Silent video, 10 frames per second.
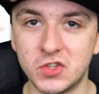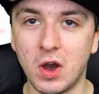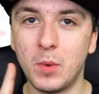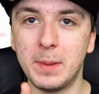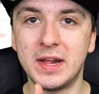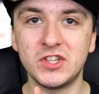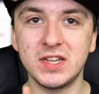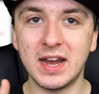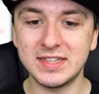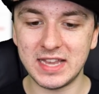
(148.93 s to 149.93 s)
key. So I want to
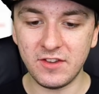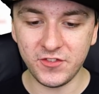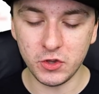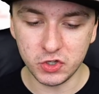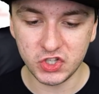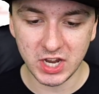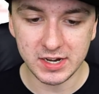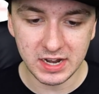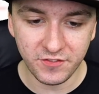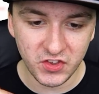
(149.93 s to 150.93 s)
mention guys if you
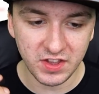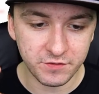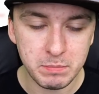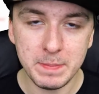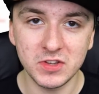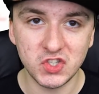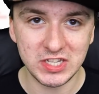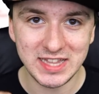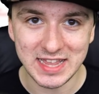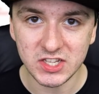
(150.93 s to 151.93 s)
share if if people
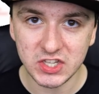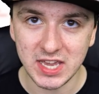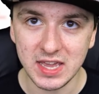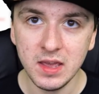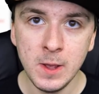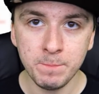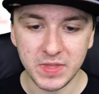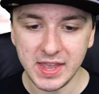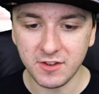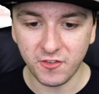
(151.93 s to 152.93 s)
see this key
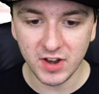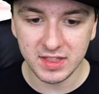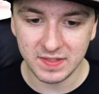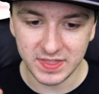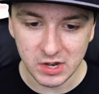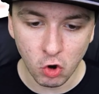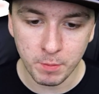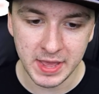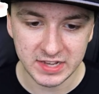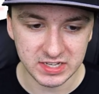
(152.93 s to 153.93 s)
they can fill it in their
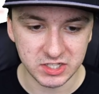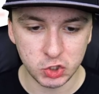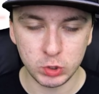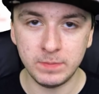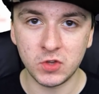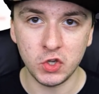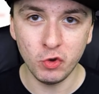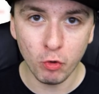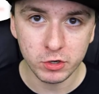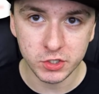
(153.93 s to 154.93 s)
OBS and stream to
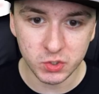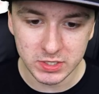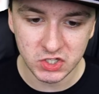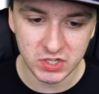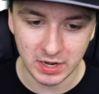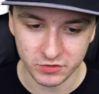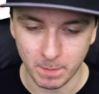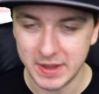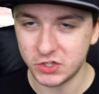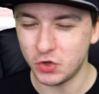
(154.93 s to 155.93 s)
your Twitch channel.
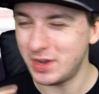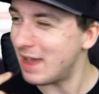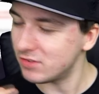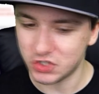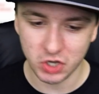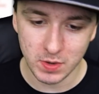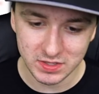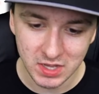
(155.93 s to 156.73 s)
So make sure you never show